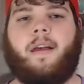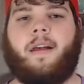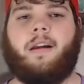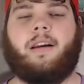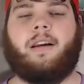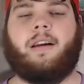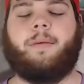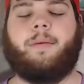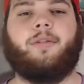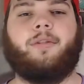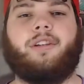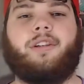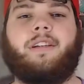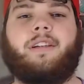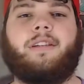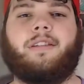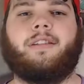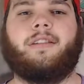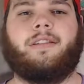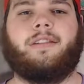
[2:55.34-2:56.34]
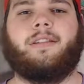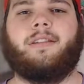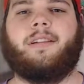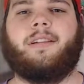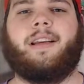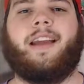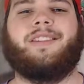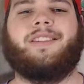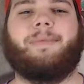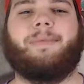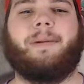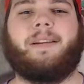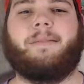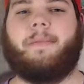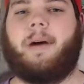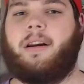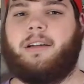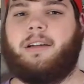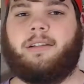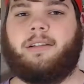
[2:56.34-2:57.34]
WWE cares about the
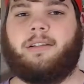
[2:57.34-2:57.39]
money.